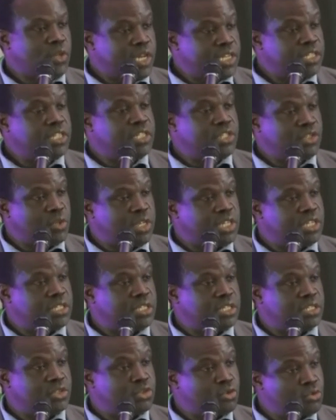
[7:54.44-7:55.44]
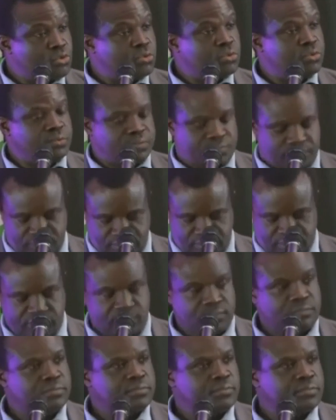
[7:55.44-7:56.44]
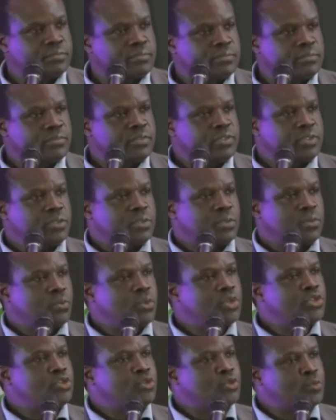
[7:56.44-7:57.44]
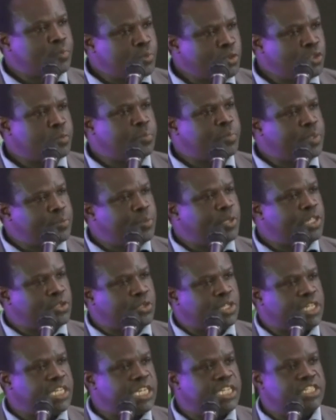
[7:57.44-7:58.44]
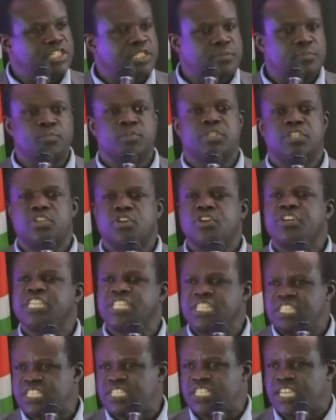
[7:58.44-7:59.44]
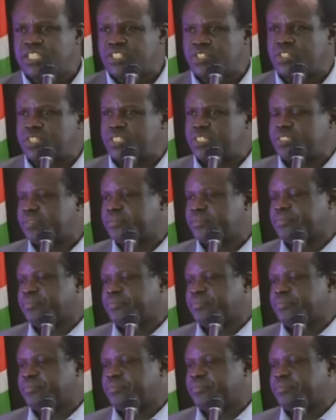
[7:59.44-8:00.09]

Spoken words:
2022 was to put people into leadership with no history at all.